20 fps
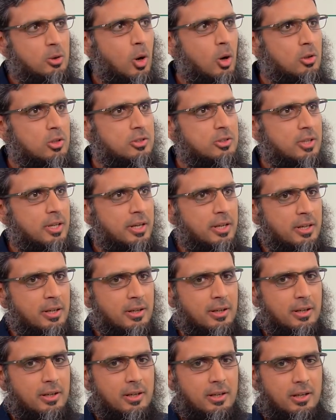
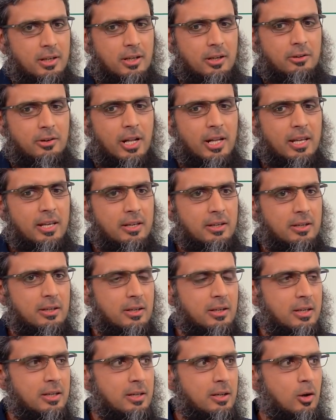hosting really
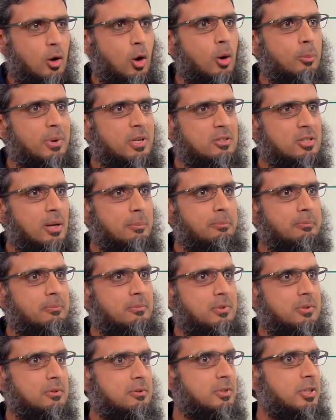opens up
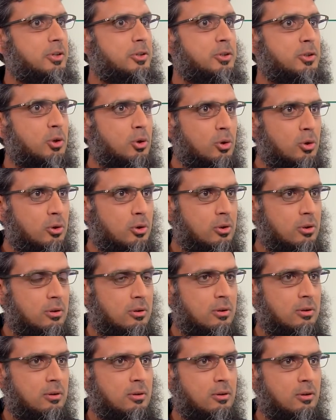the door
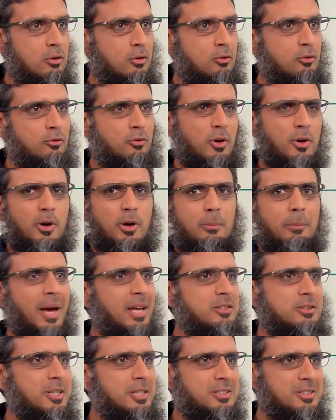for your
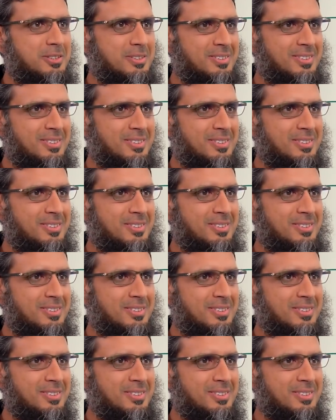imagination,